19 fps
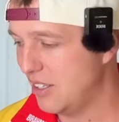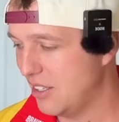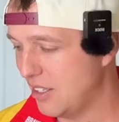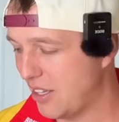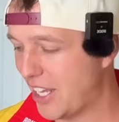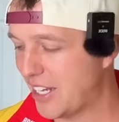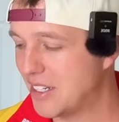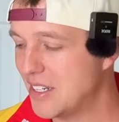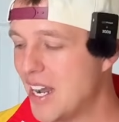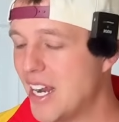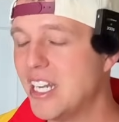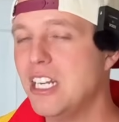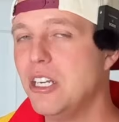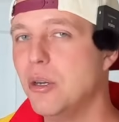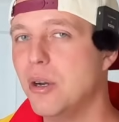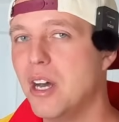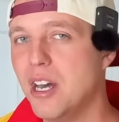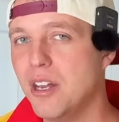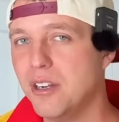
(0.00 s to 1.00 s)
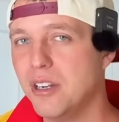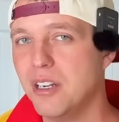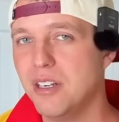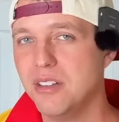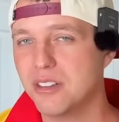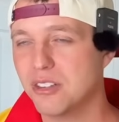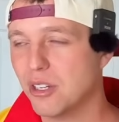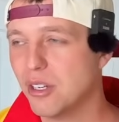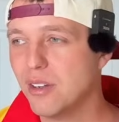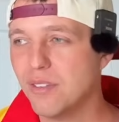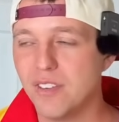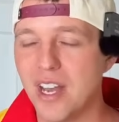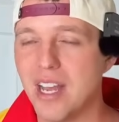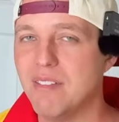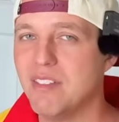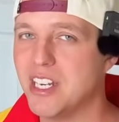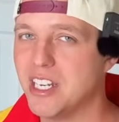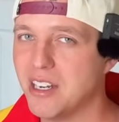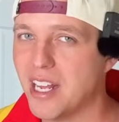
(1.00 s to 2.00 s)
like 90 to 100,
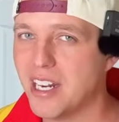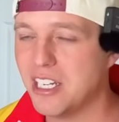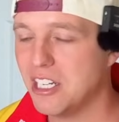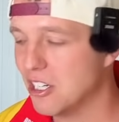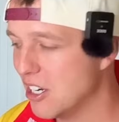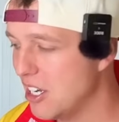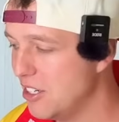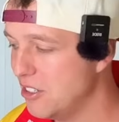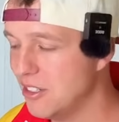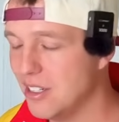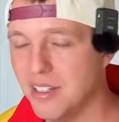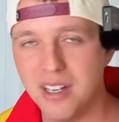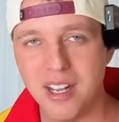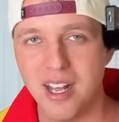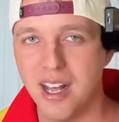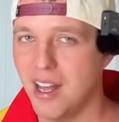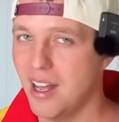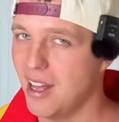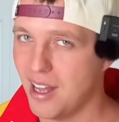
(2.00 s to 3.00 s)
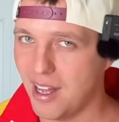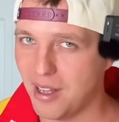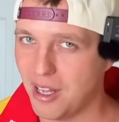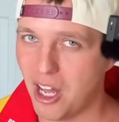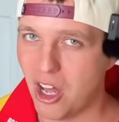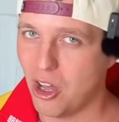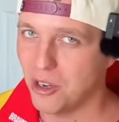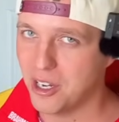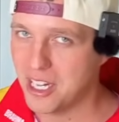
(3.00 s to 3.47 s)
35 and a 90 or 100 all